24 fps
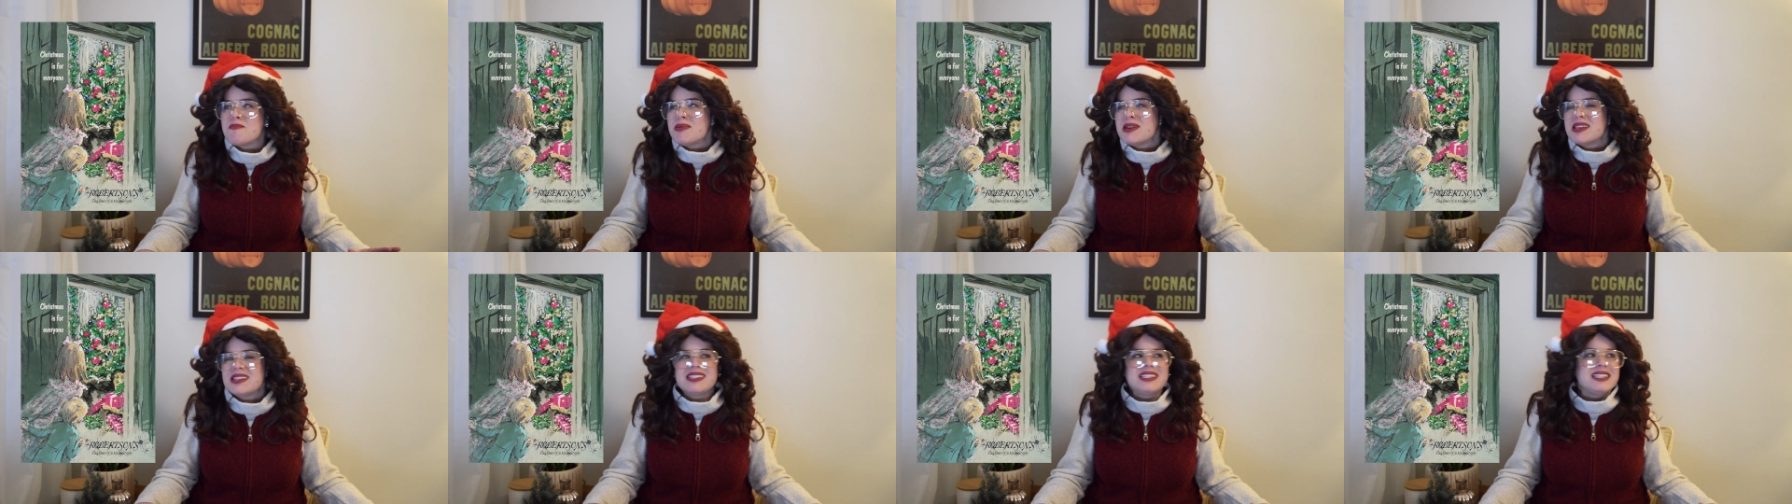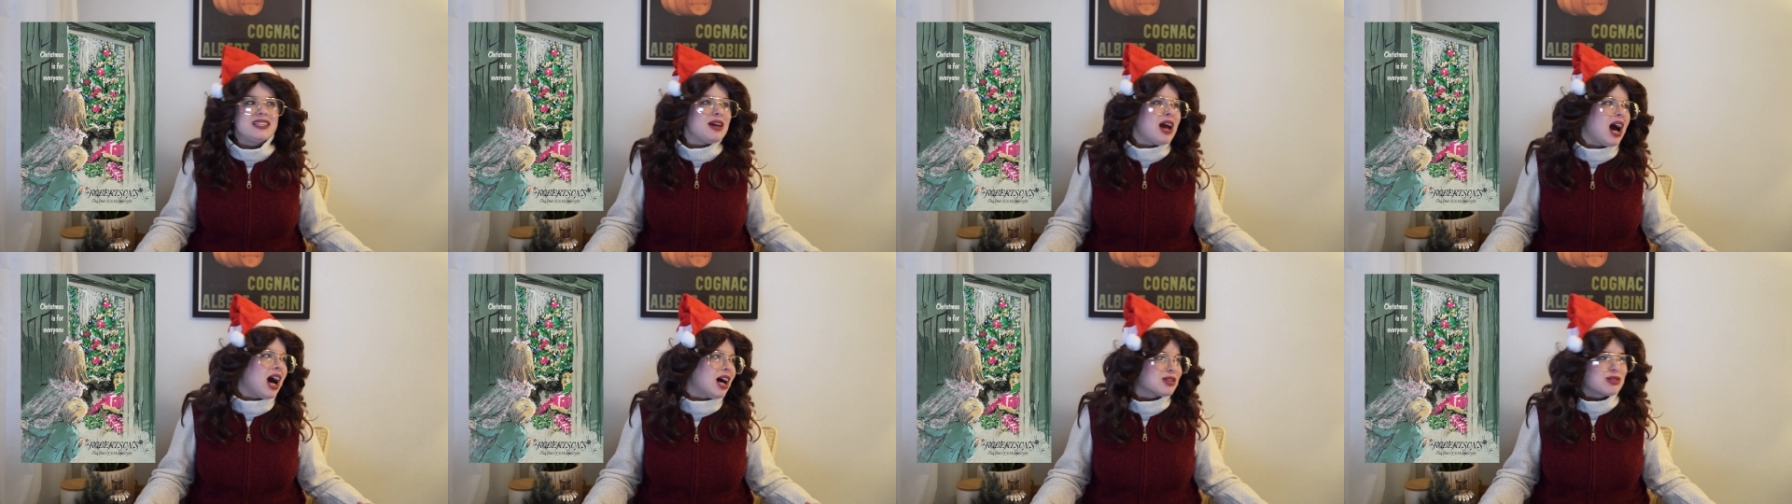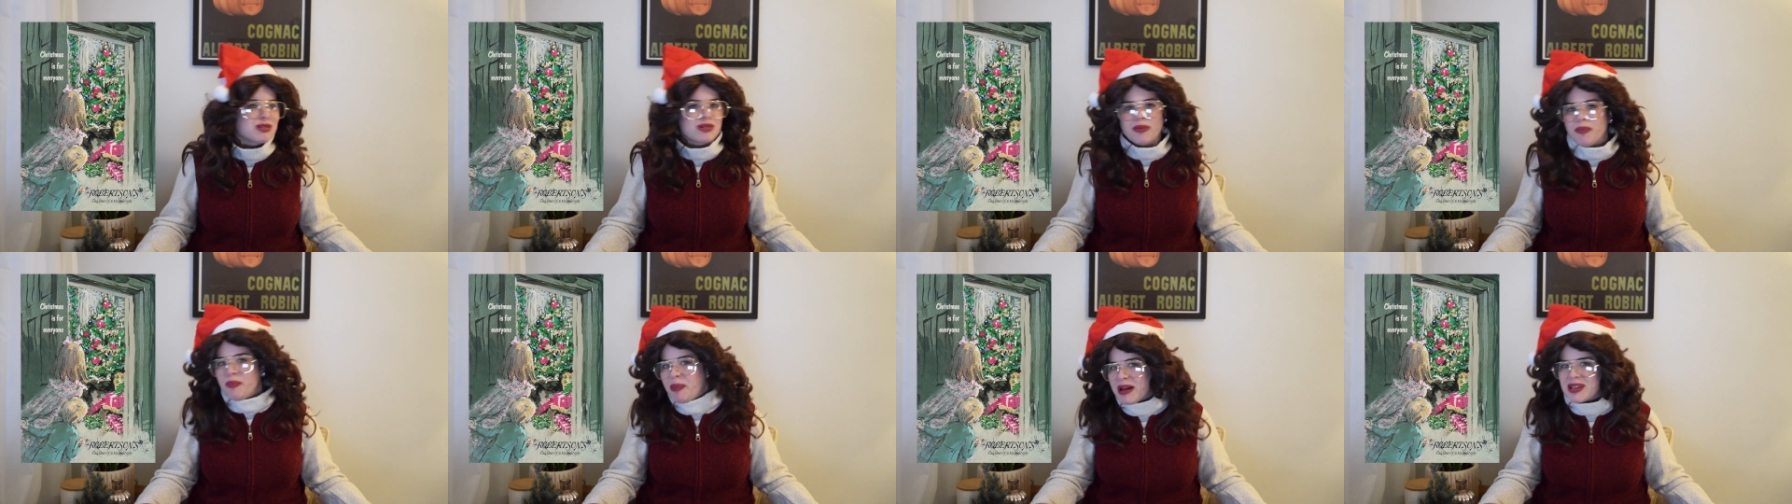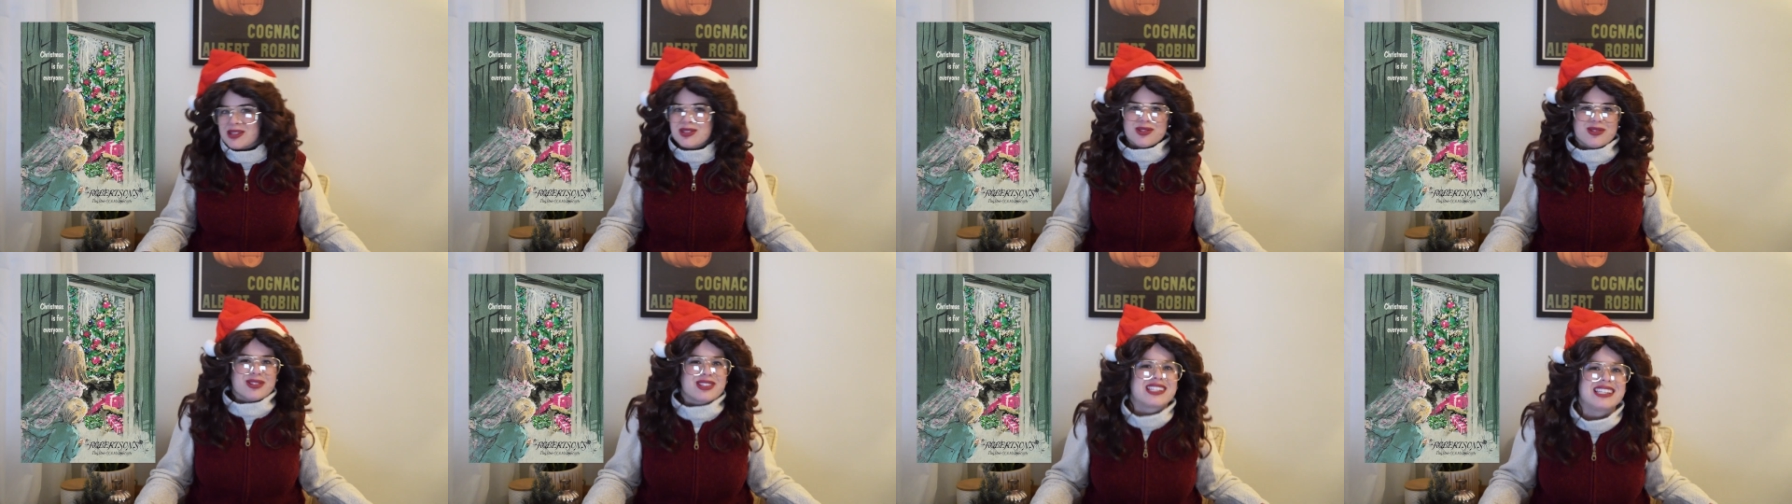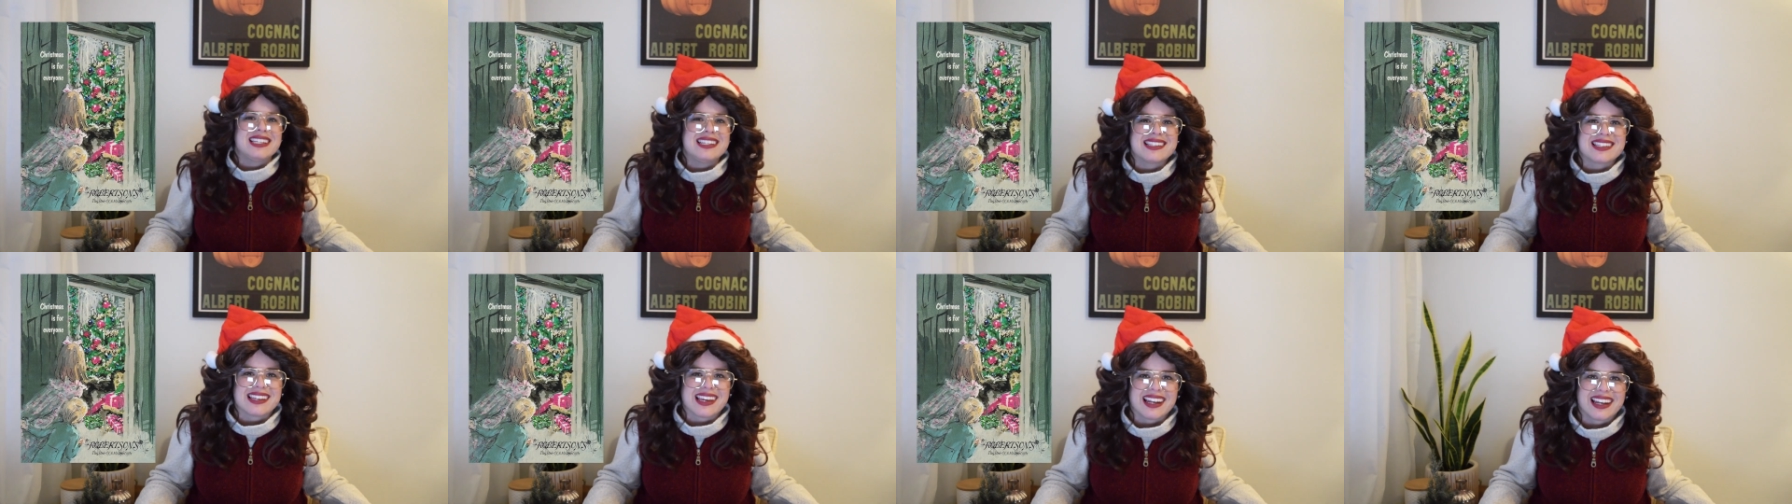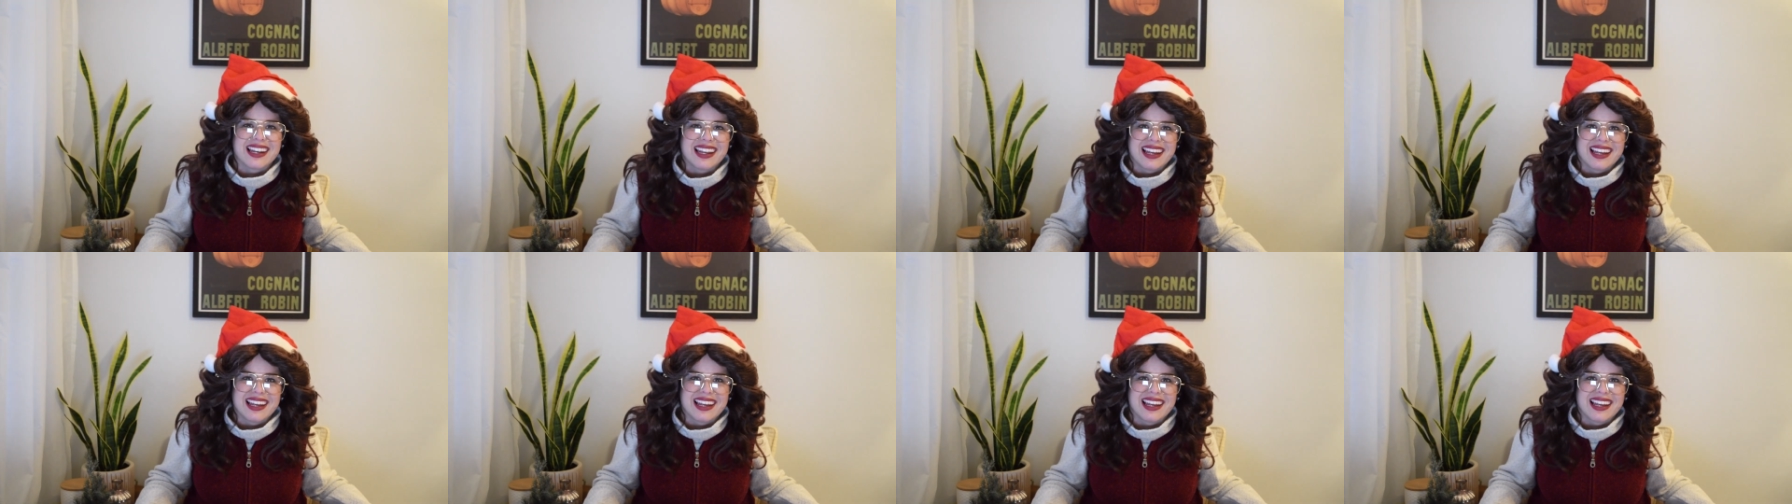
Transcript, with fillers: busy hustle bustle season.